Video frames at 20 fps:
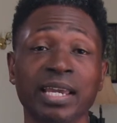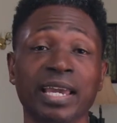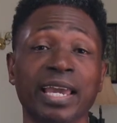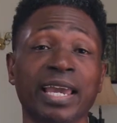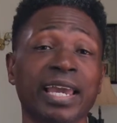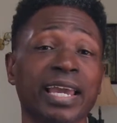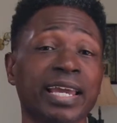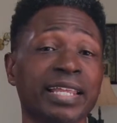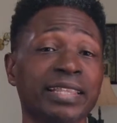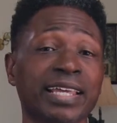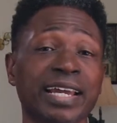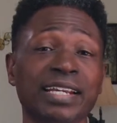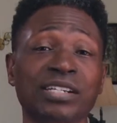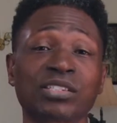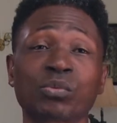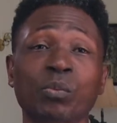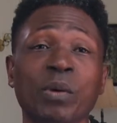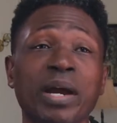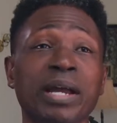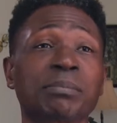And that
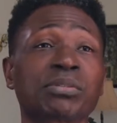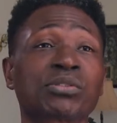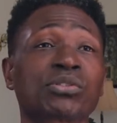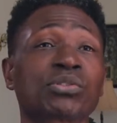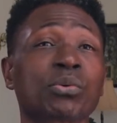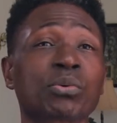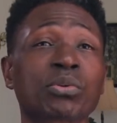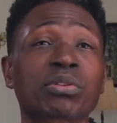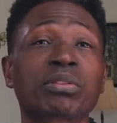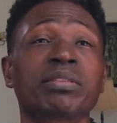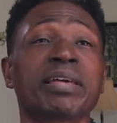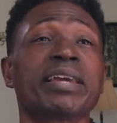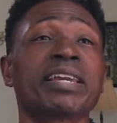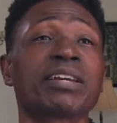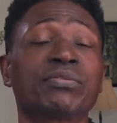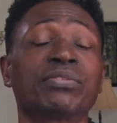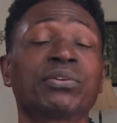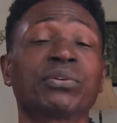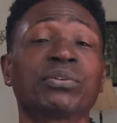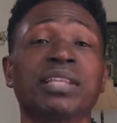is why I'm so
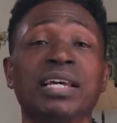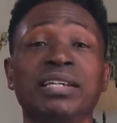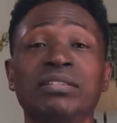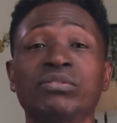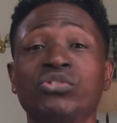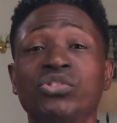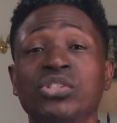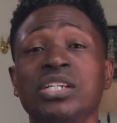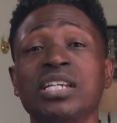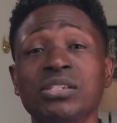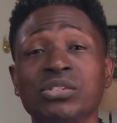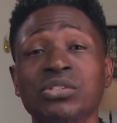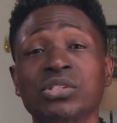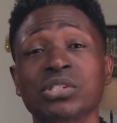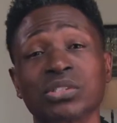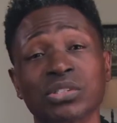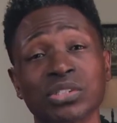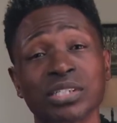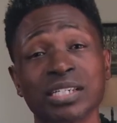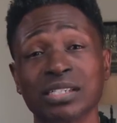thankful that
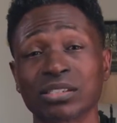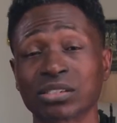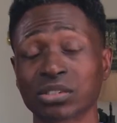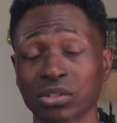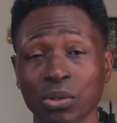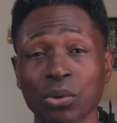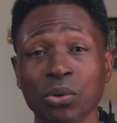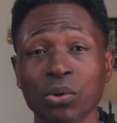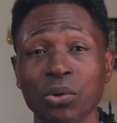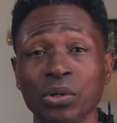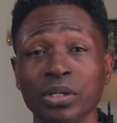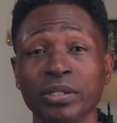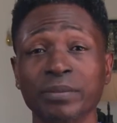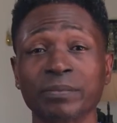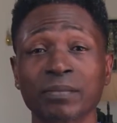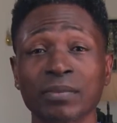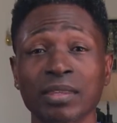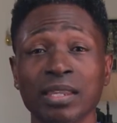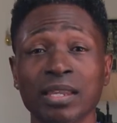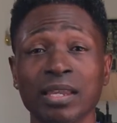Jesus is Lord.
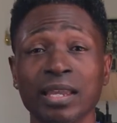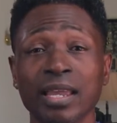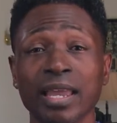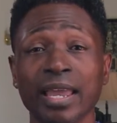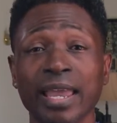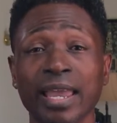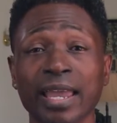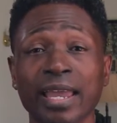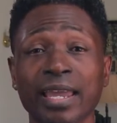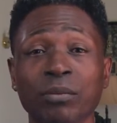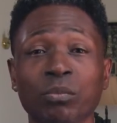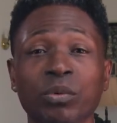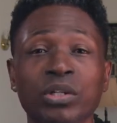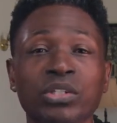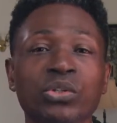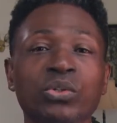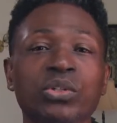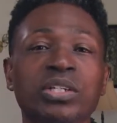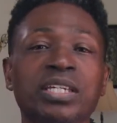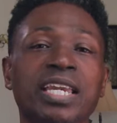And
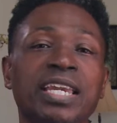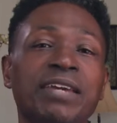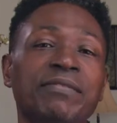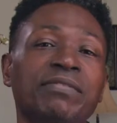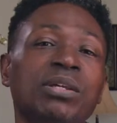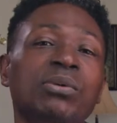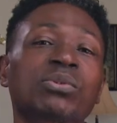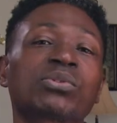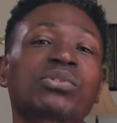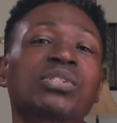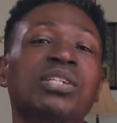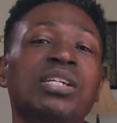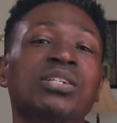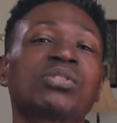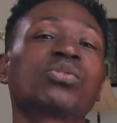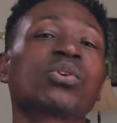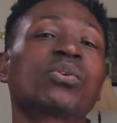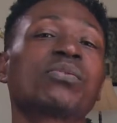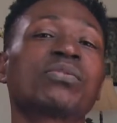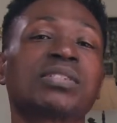when you give those
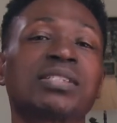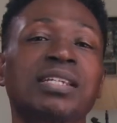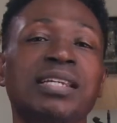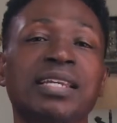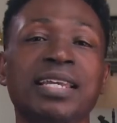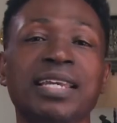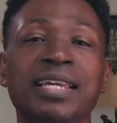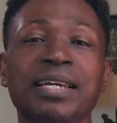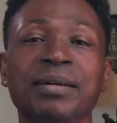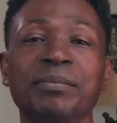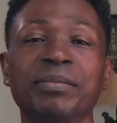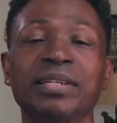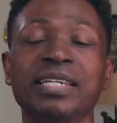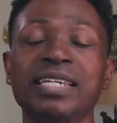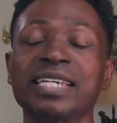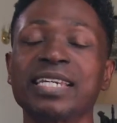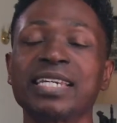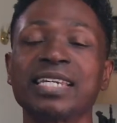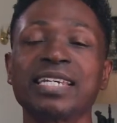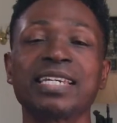sins over to him,
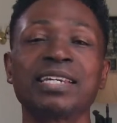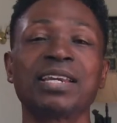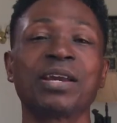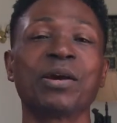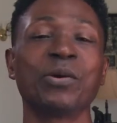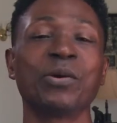he,